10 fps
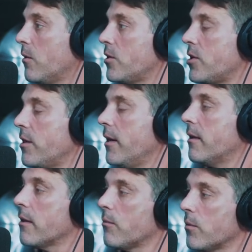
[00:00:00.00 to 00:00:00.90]
which I think
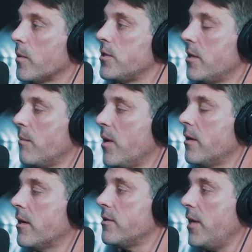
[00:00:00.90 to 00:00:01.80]
the reason the
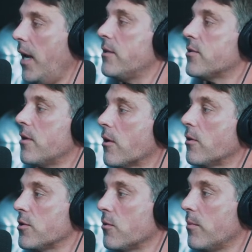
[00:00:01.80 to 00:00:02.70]
Americans hate
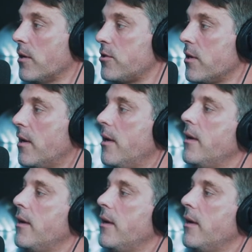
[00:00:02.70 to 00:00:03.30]
soccer so much